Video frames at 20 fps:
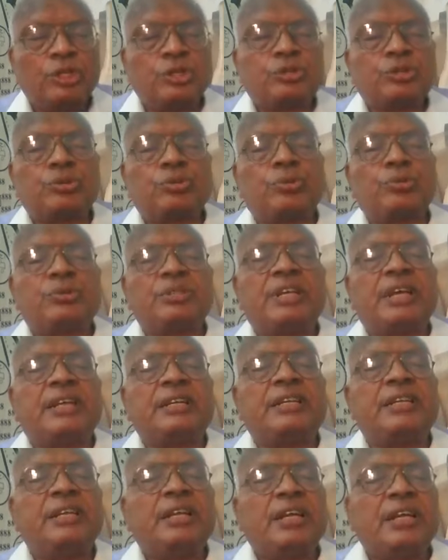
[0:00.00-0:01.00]
so
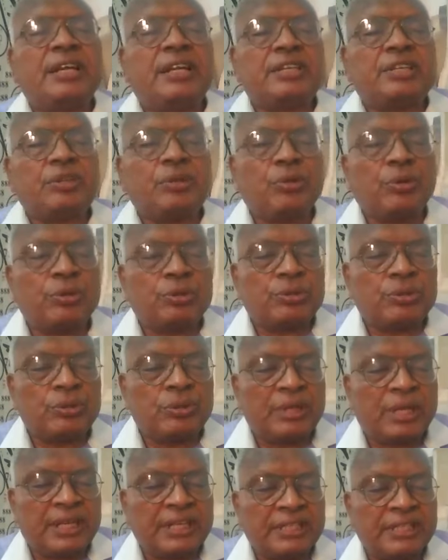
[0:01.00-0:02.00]
that it goes
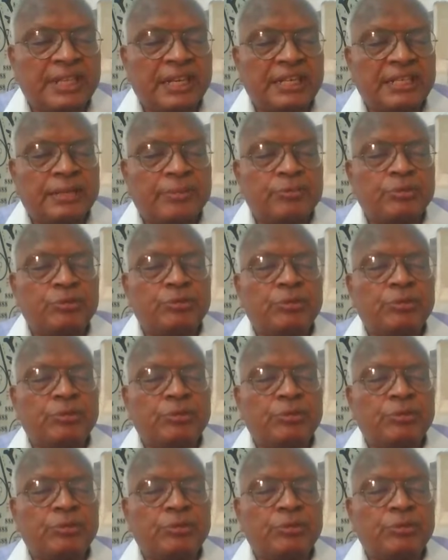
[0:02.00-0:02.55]
on like that up